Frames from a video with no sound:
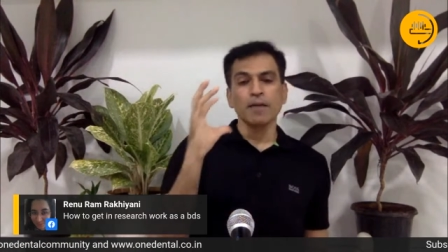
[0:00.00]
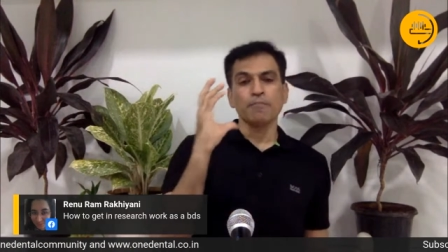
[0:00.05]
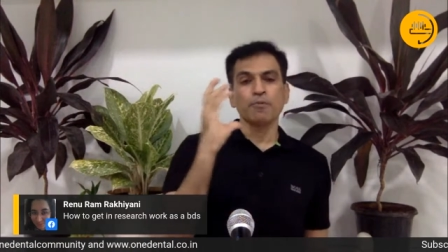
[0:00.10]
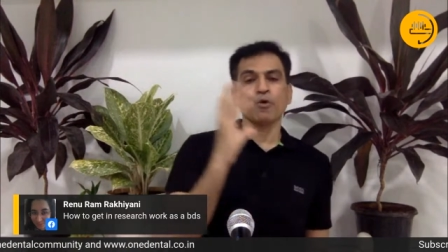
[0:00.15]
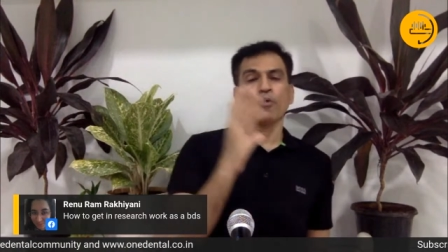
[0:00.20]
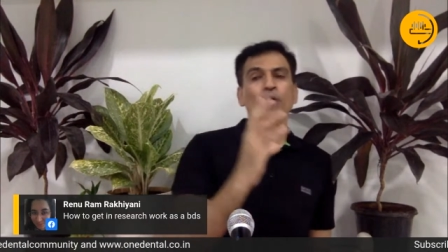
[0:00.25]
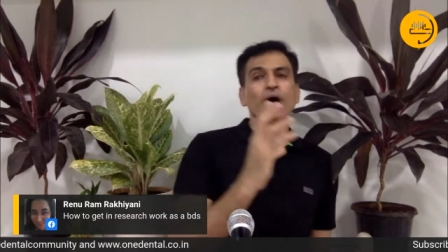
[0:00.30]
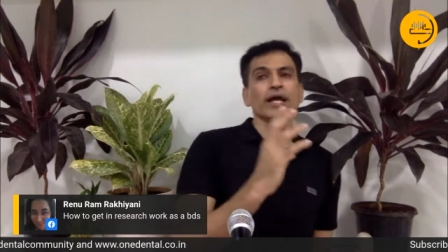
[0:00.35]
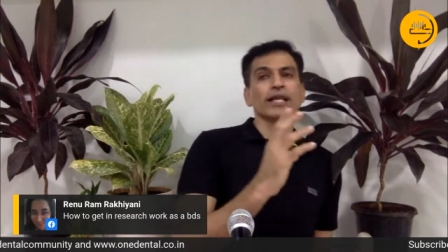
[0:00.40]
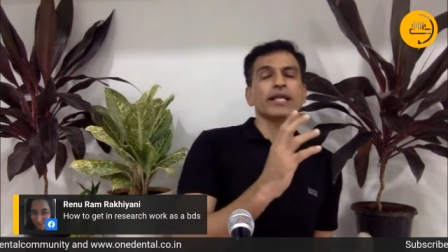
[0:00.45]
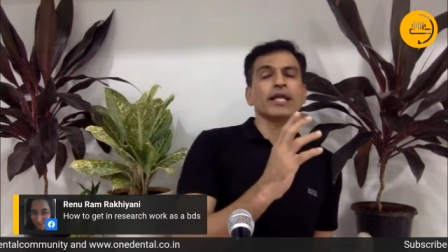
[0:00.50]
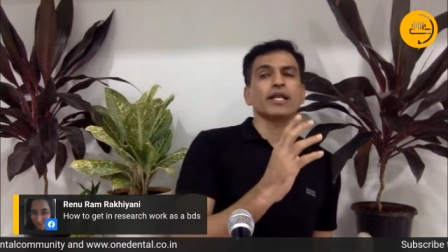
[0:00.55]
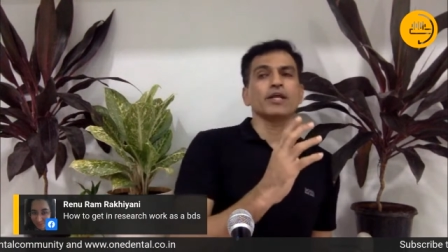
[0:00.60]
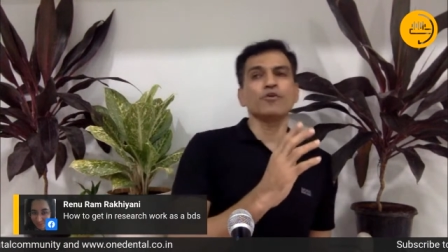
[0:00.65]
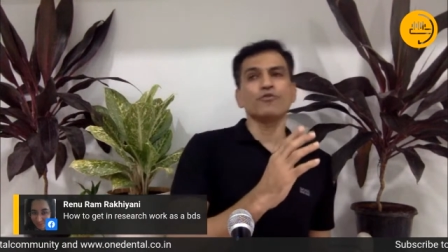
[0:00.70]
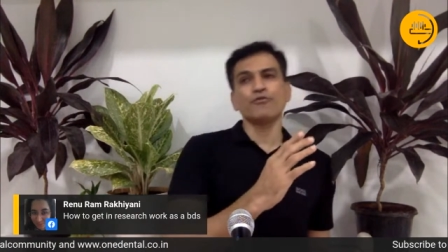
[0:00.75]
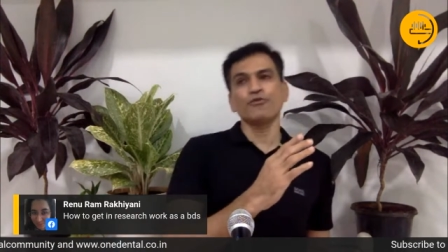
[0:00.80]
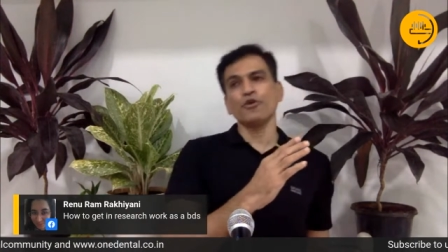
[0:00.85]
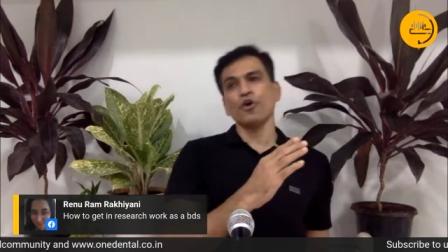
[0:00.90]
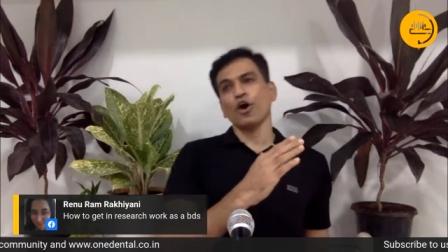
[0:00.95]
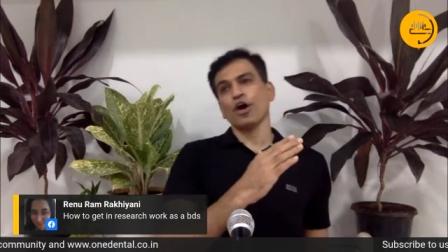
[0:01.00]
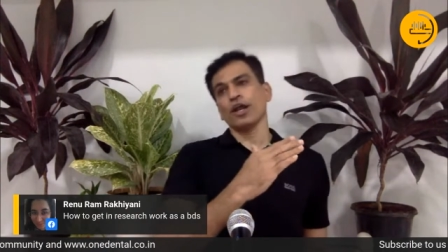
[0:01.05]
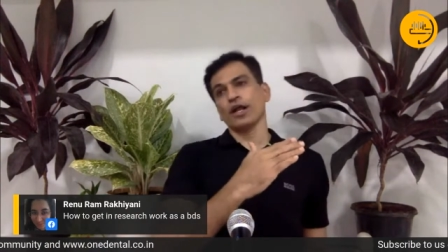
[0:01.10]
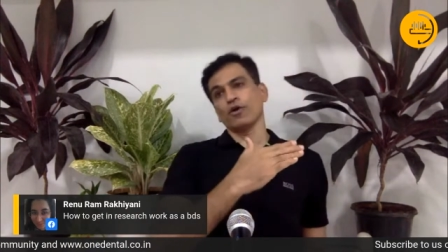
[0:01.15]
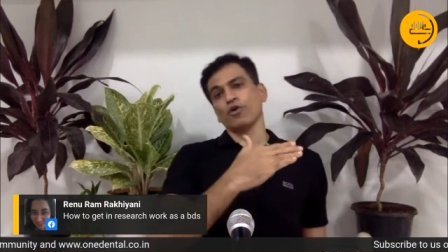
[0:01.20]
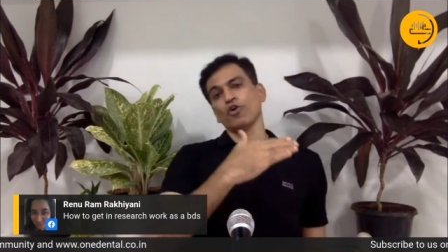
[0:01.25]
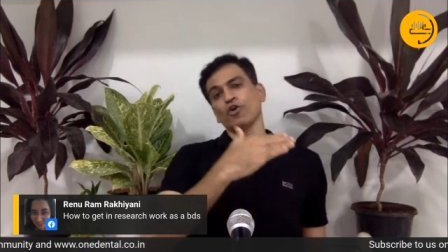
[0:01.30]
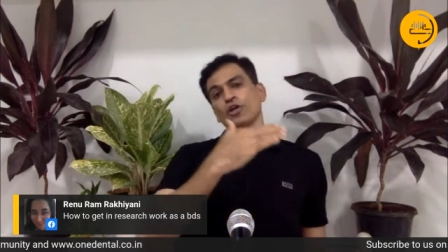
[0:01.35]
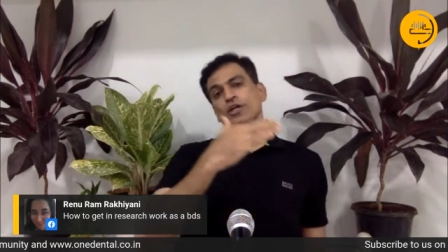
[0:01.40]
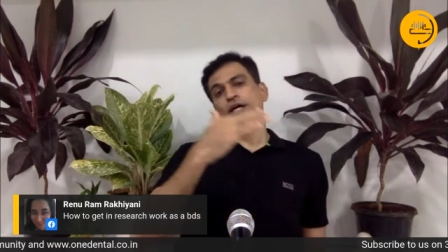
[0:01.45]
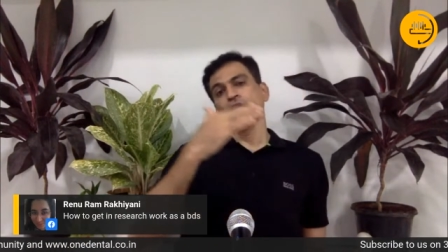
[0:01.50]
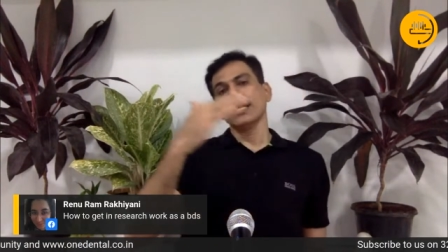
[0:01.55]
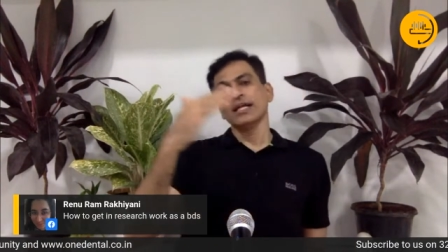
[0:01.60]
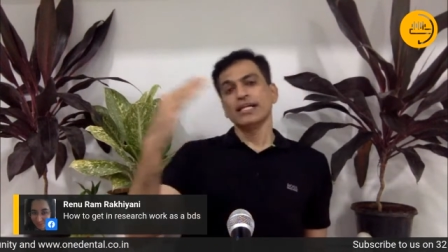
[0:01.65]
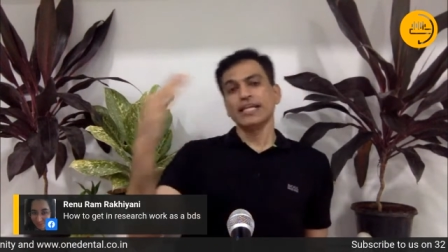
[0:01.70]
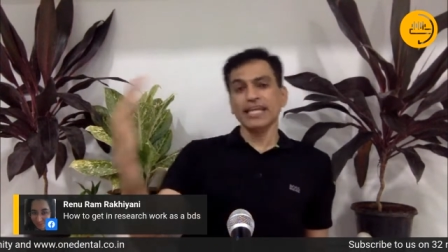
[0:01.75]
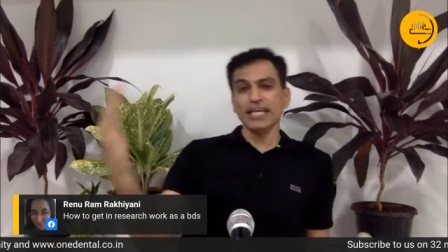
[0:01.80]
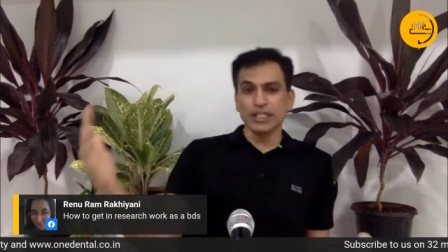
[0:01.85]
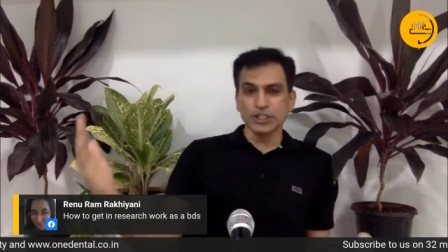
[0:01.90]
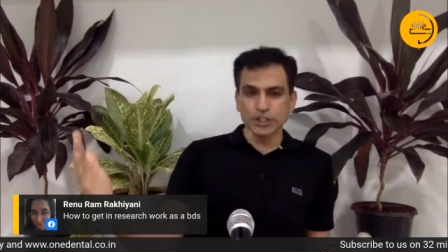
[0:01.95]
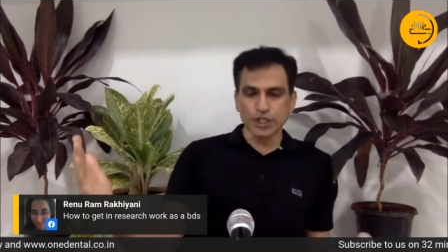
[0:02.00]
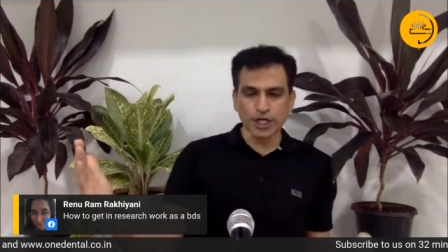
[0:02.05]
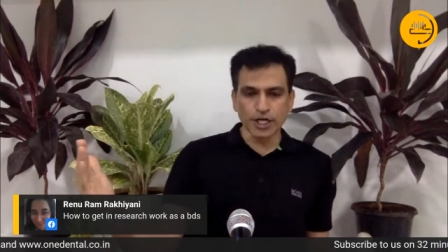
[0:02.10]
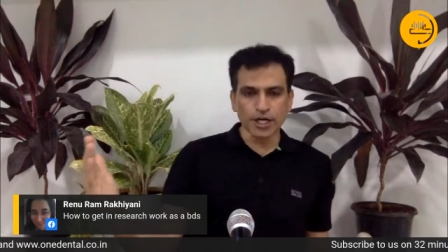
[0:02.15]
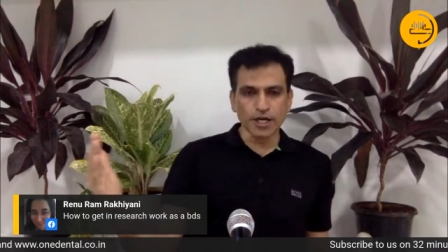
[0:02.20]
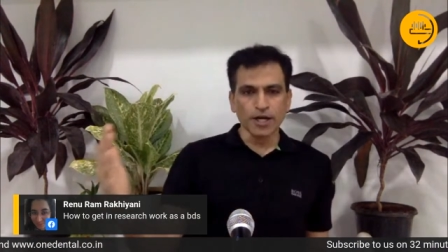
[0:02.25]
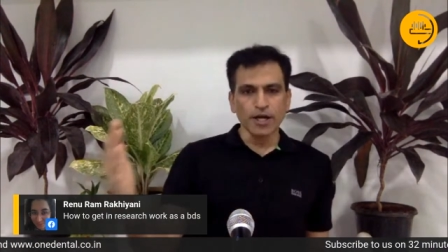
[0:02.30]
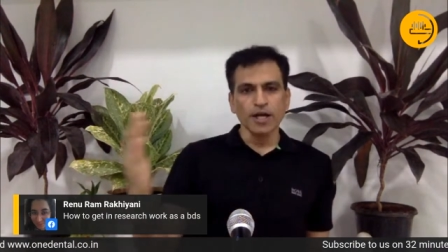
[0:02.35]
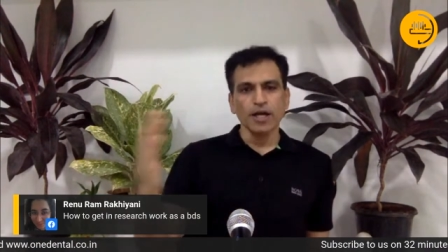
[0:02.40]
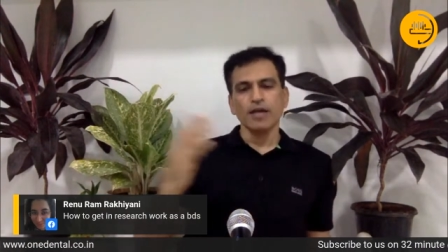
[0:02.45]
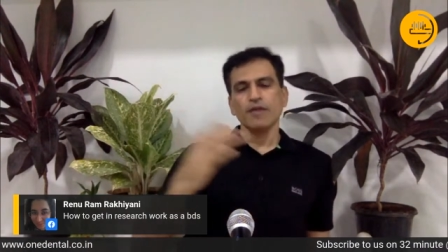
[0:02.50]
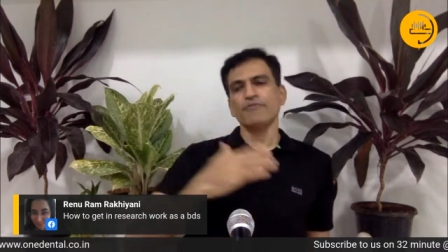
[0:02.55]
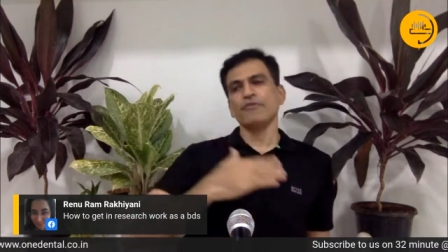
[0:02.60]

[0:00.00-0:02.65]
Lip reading: provided if you are a good teacher,